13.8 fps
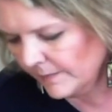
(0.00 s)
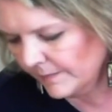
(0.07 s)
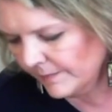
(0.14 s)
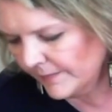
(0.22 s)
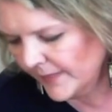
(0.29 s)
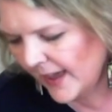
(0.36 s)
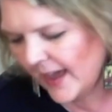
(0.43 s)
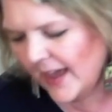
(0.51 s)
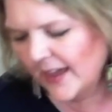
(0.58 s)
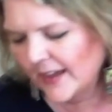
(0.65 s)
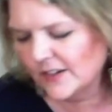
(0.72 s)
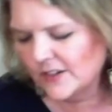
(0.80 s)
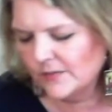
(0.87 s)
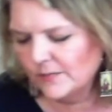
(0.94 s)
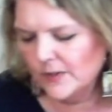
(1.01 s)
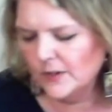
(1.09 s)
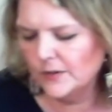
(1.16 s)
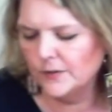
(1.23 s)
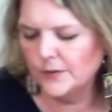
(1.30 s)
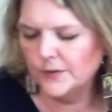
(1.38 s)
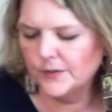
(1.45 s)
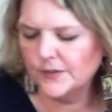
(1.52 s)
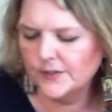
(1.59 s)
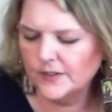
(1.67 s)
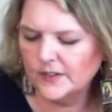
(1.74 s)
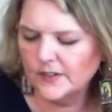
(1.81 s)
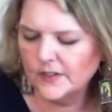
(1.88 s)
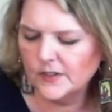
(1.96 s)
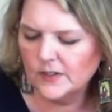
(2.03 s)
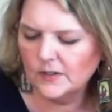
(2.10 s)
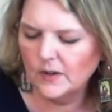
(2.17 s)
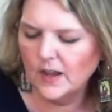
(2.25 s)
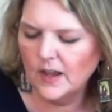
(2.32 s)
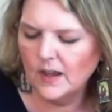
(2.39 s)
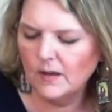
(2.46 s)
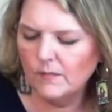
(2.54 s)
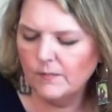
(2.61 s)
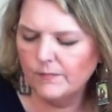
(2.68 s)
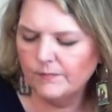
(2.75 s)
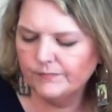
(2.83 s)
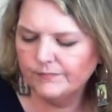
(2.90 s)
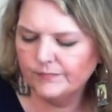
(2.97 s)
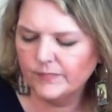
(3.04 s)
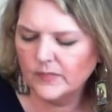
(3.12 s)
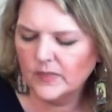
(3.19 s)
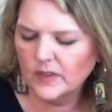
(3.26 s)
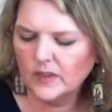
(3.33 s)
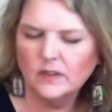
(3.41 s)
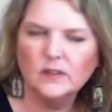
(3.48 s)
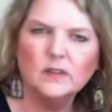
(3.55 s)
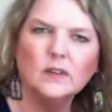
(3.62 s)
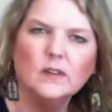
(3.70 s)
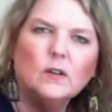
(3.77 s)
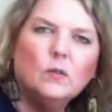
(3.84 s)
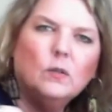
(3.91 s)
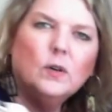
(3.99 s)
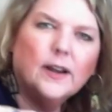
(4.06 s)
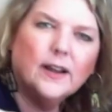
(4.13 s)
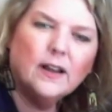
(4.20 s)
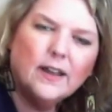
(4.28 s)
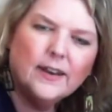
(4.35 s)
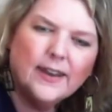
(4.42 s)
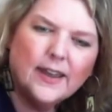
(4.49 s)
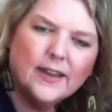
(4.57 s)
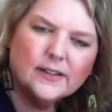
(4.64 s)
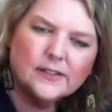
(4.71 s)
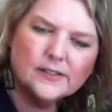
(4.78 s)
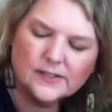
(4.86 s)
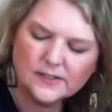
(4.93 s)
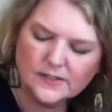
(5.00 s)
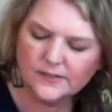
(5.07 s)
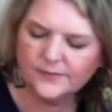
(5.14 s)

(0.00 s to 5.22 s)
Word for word: The Hanged Muse is what I got next.